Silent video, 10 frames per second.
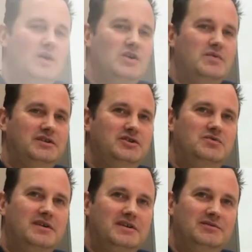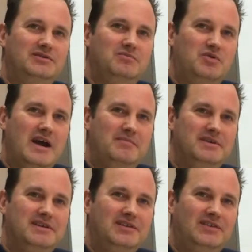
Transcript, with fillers: I know we do want some more applicants,